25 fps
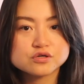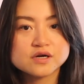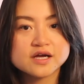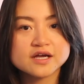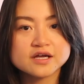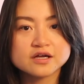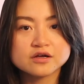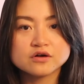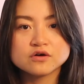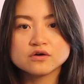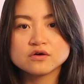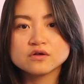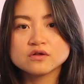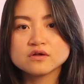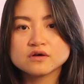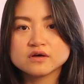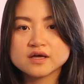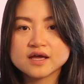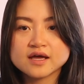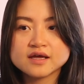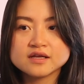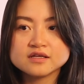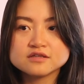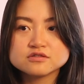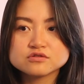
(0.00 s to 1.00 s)
triangle.
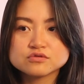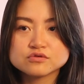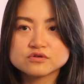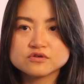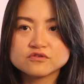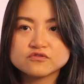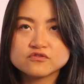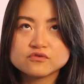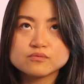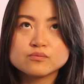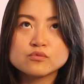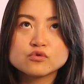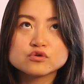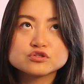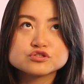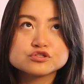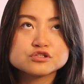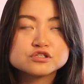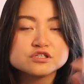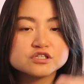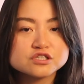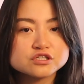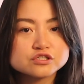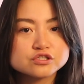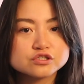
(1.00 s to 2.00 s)
Any sort of more
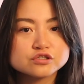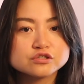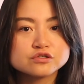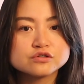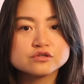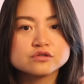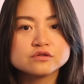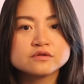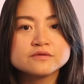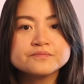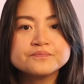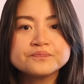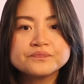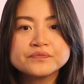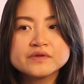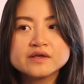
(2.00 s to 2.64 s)
traditional